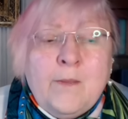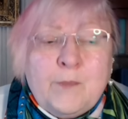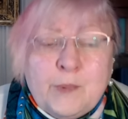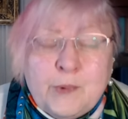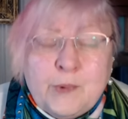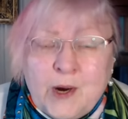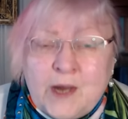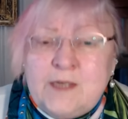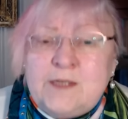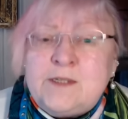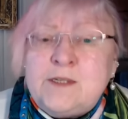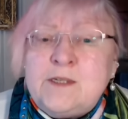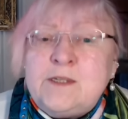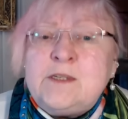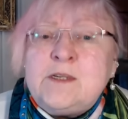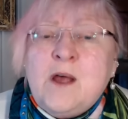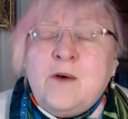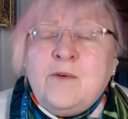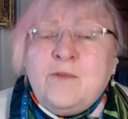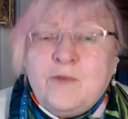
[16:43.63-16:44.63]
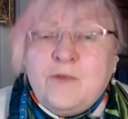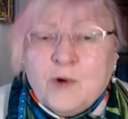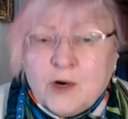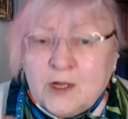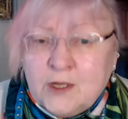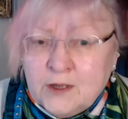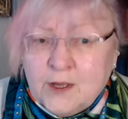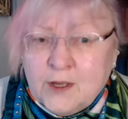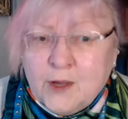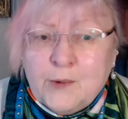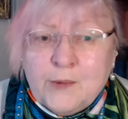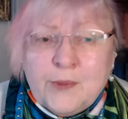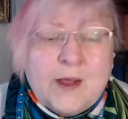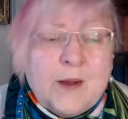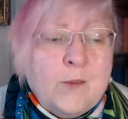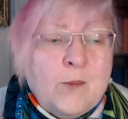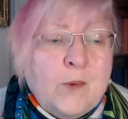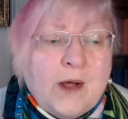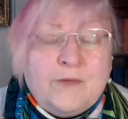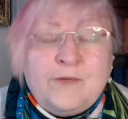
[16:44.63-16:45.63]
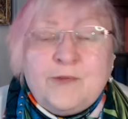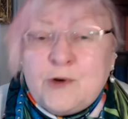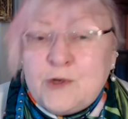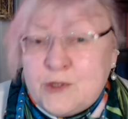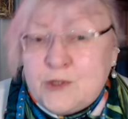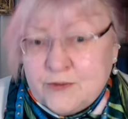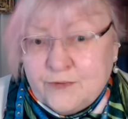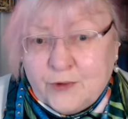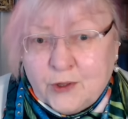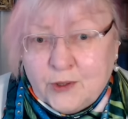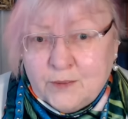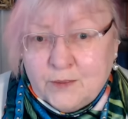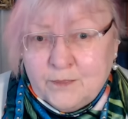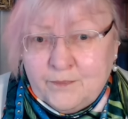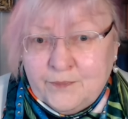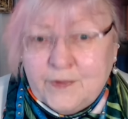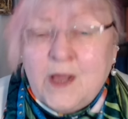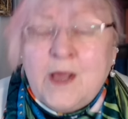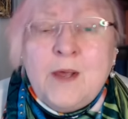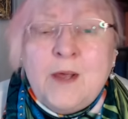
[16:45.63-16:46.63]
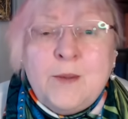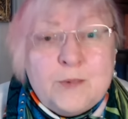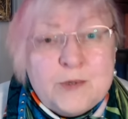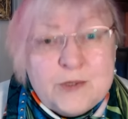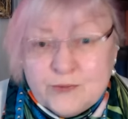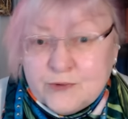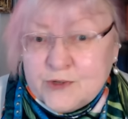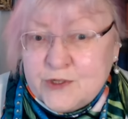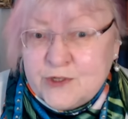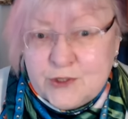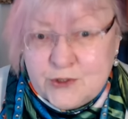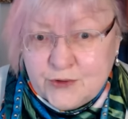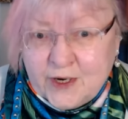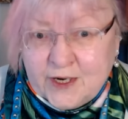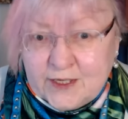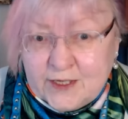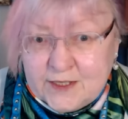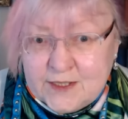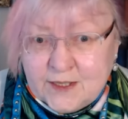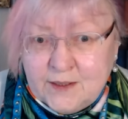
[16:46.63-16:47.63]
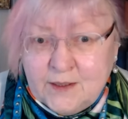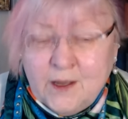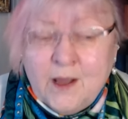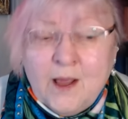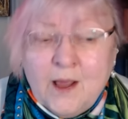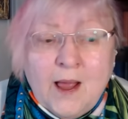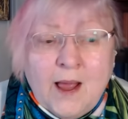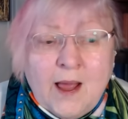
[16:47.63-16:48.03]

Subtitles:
Prices for clothing, well, first of all, was restricted.